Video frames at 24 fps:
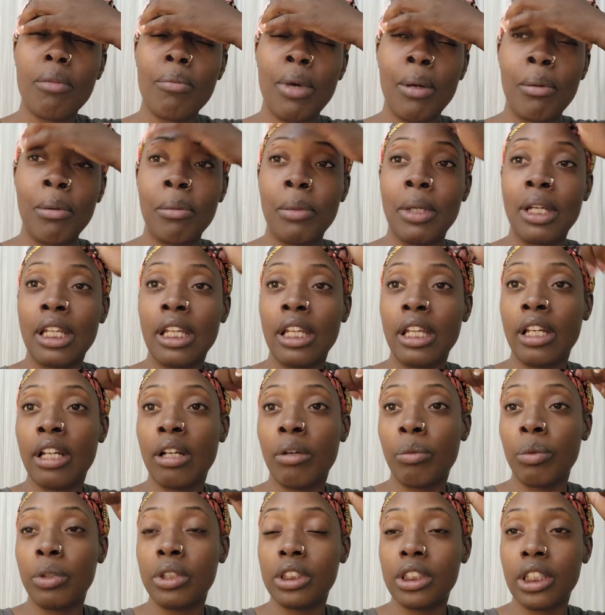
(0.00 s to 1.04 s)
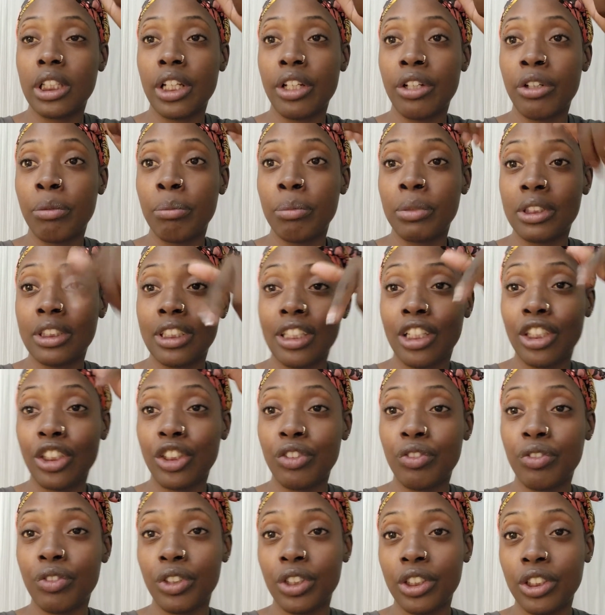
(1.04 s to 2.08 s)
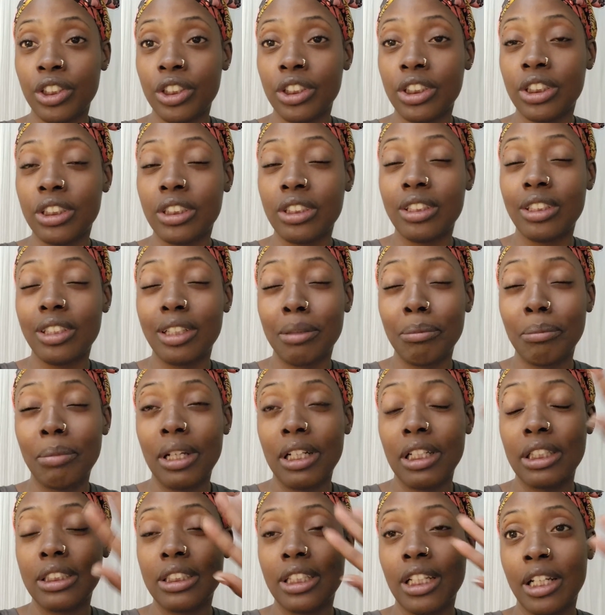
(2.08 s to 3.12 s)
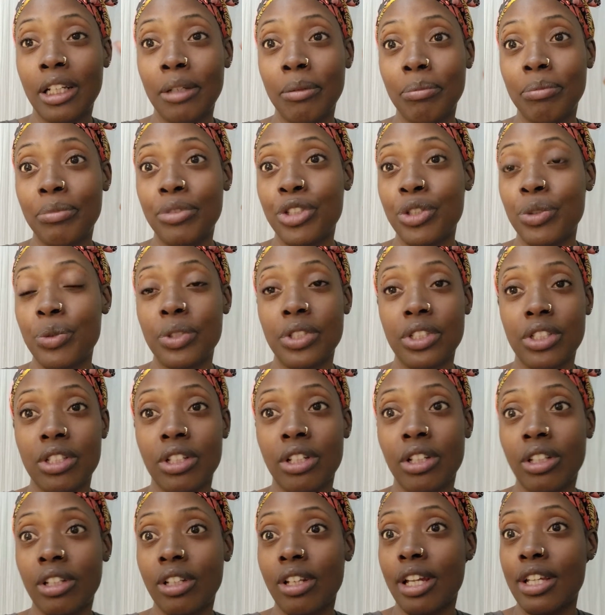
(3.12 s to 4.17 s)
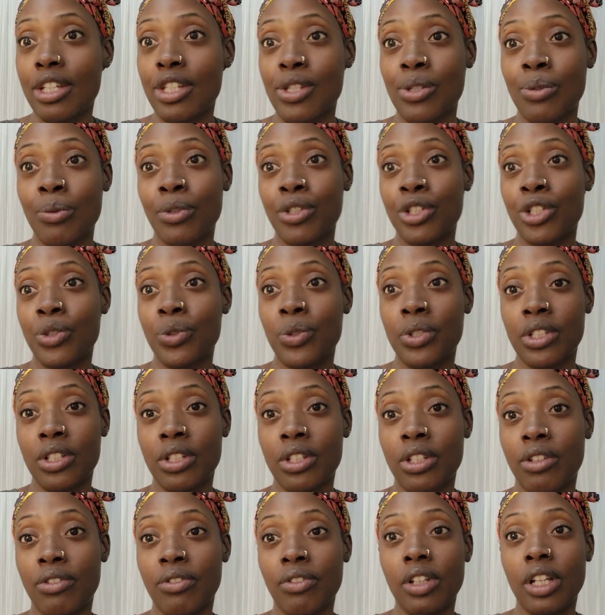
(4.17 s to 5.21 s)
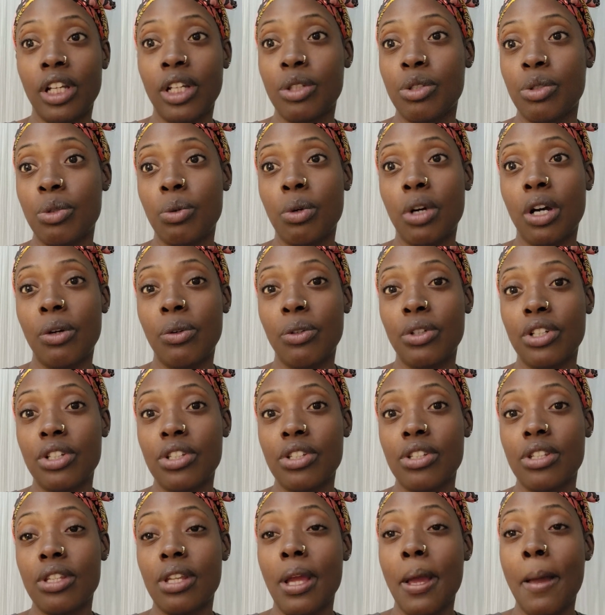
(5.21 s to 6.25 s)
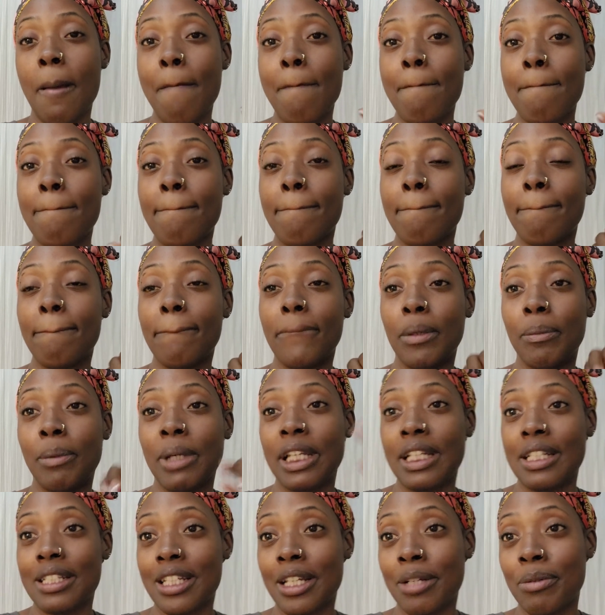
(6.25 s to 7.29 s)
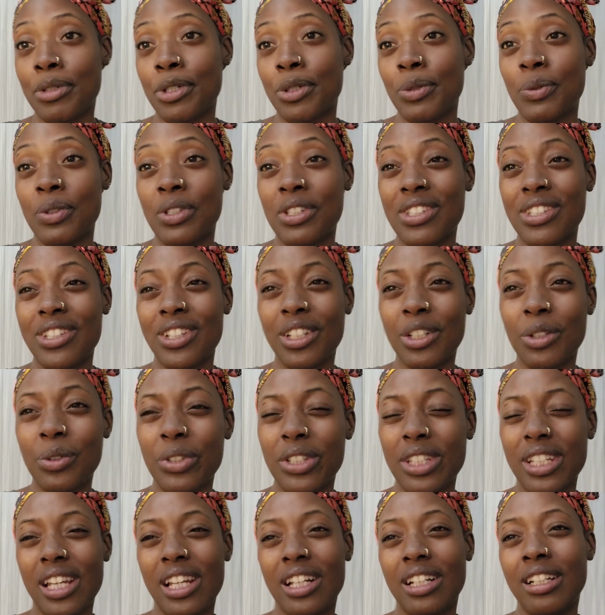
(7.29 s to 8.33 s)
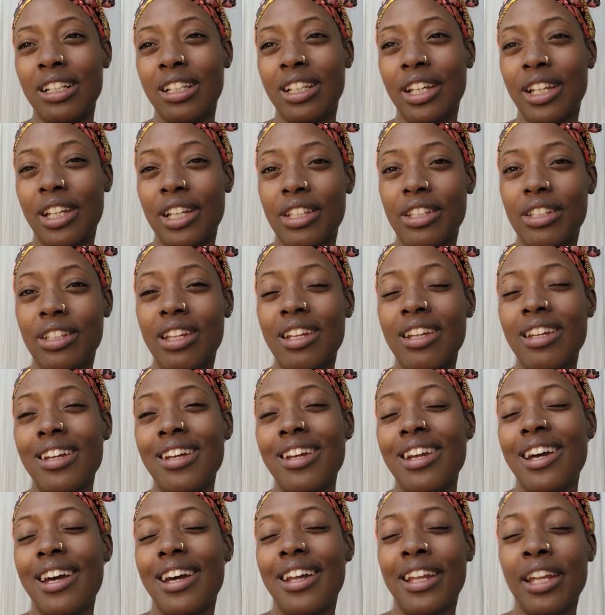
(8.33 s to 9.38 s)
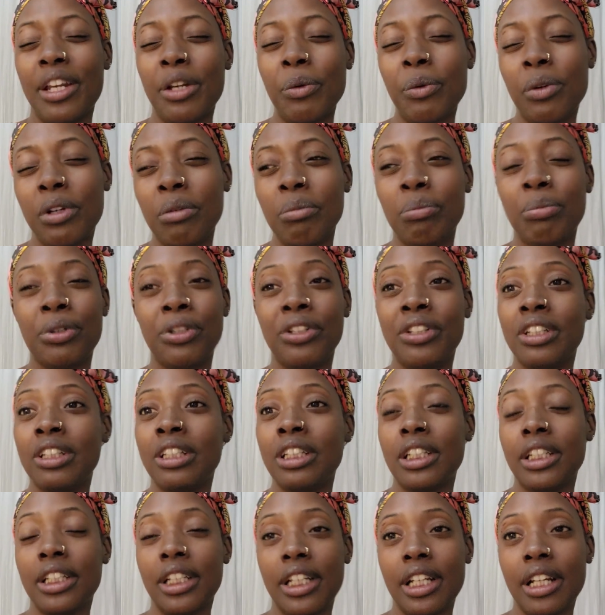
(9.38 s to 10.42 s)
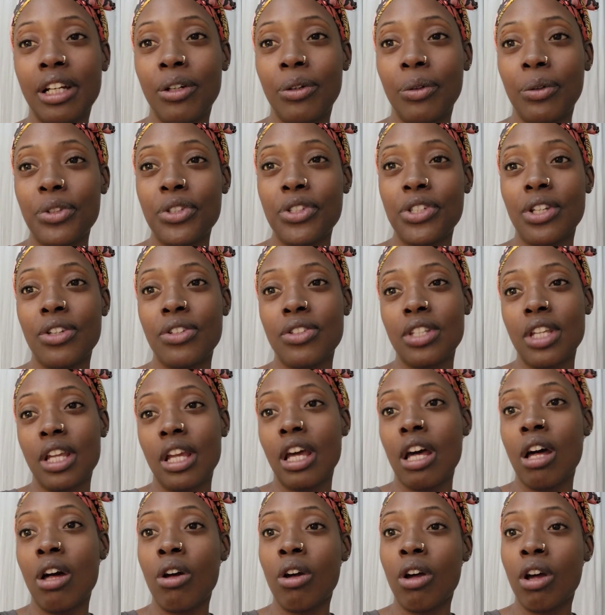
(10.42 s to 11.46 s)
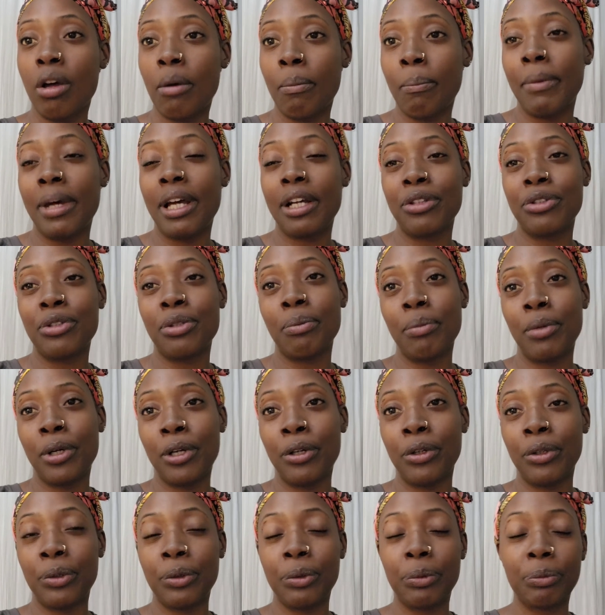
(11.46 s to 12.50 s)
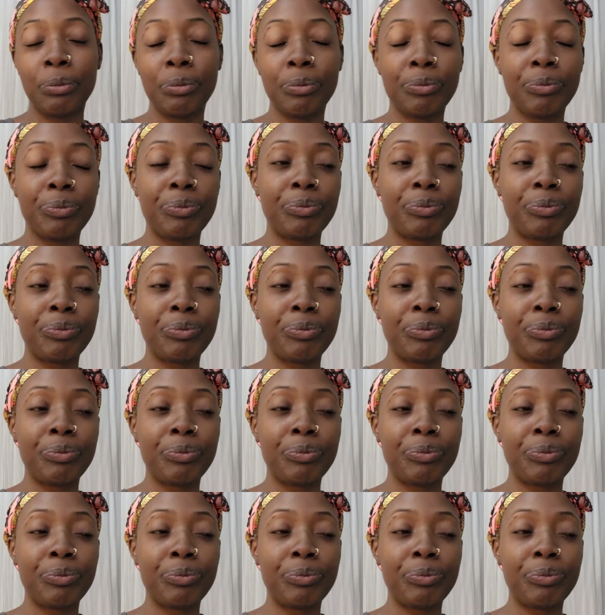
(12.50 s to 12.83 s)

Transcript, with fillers: Mama Makeda went to get her massage first. And by the time she was done, I swear she was in there for like two hours. But by the time she was done, it was kind of late and I didn't want to burn the lady out. So I was like, I'll come back tomorrow.